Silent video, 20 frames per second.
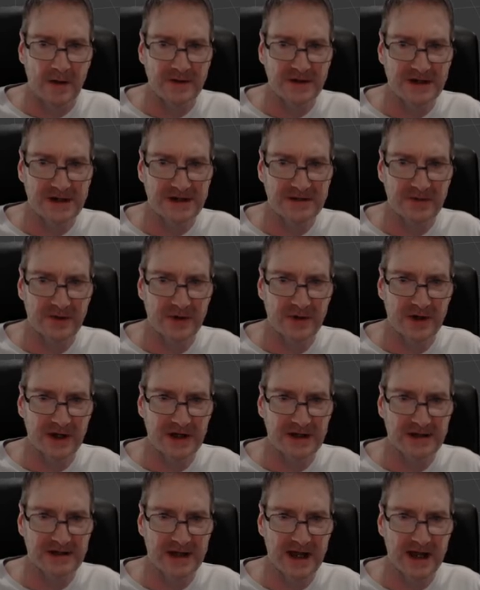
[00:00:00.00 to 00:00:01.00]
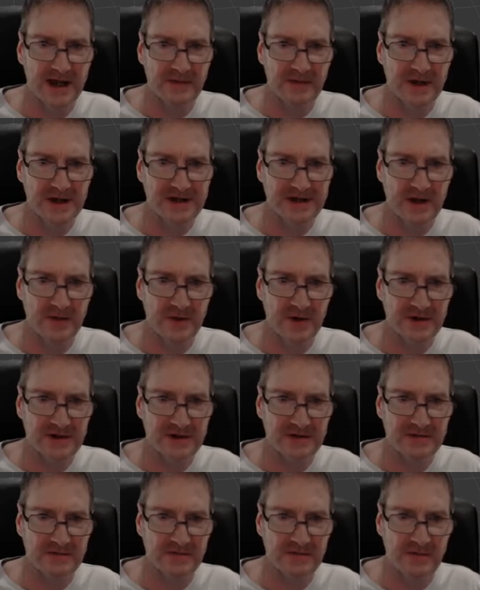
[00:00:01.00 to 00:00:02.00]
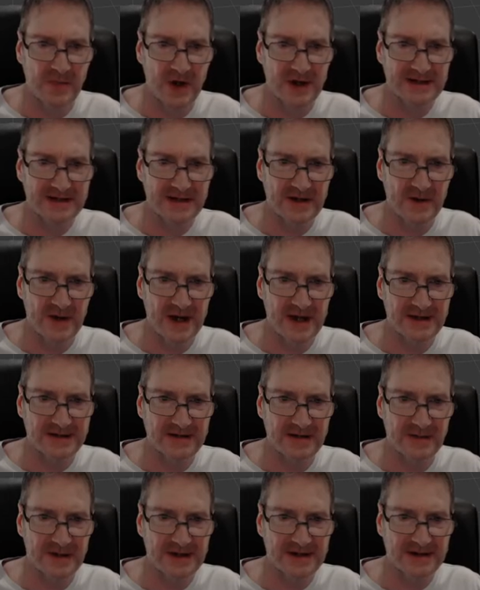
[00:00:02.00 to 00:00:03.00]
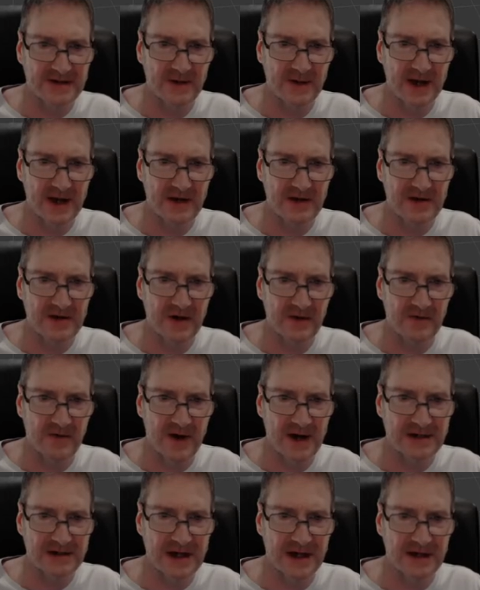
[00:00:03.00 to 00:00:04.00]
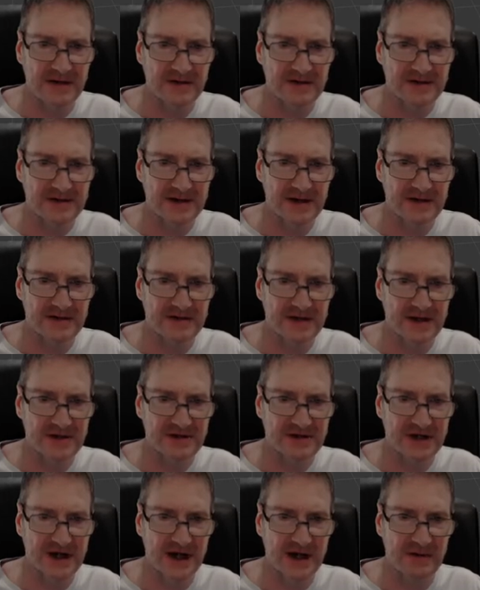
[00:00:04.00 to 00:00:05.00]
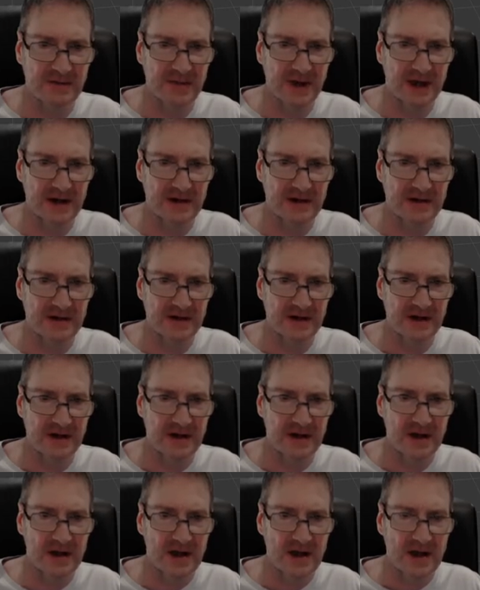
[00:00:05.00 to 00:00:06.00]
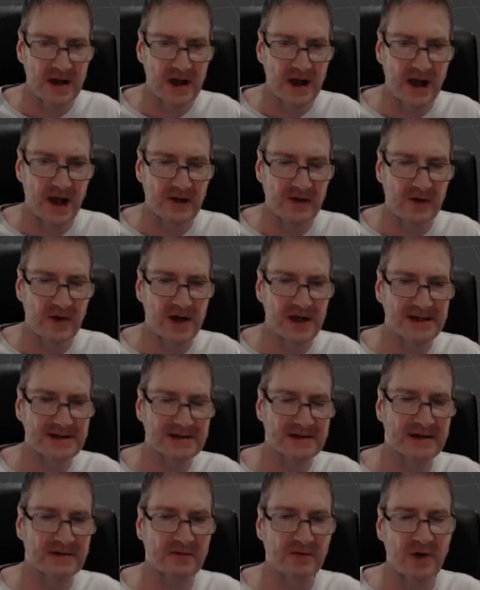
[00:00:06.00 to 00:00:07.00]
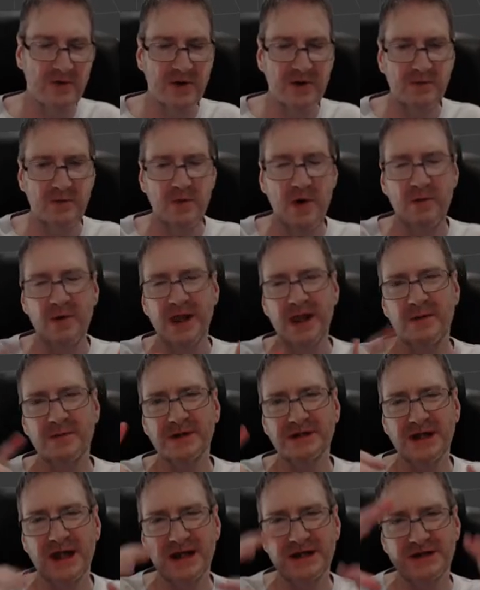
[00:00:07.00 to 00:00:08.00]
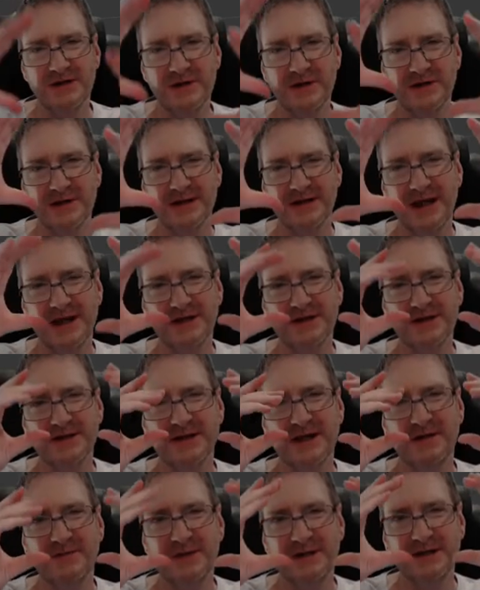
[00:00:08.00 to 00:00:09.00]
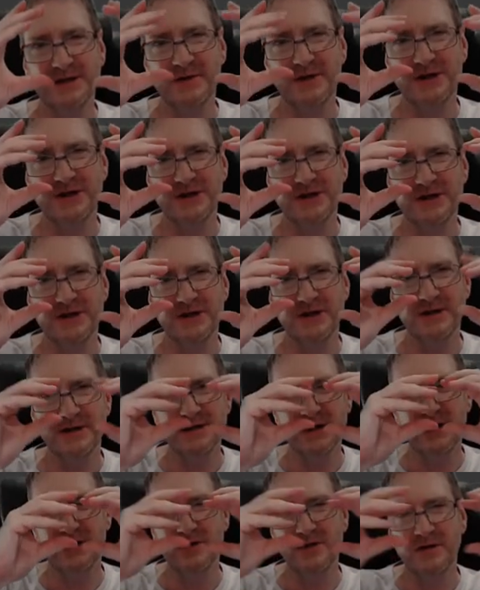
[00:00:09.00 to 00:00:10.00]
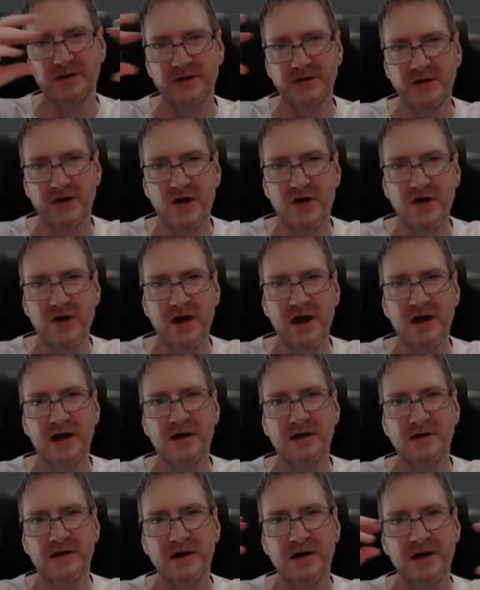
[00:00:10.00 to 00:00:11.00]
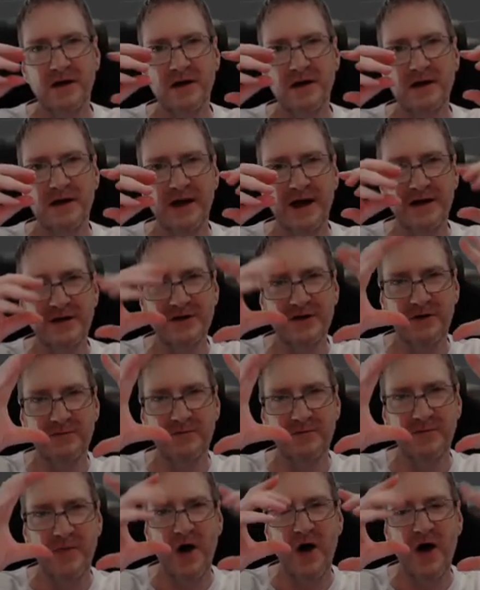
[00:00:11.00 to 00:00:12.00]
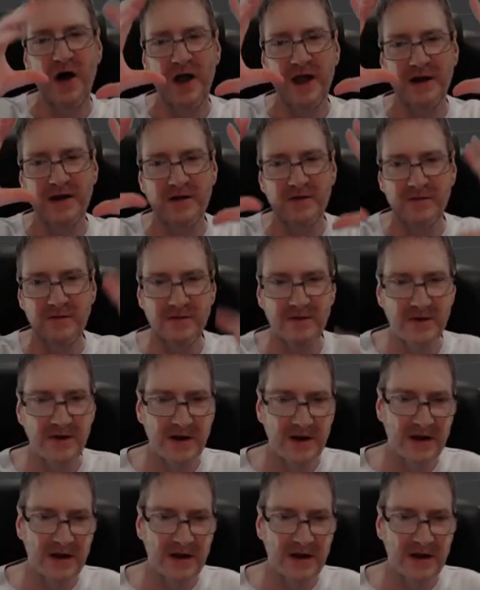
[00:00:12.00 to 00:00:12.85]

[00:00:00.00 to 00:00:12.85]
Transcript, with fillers: I'm just pulling it down because I want my squares to be square and not rectangles, those, those checkered pattern. Otherwise, when we when we come to texture it, the texture is going to be squished. It's going to look longer and not high enough.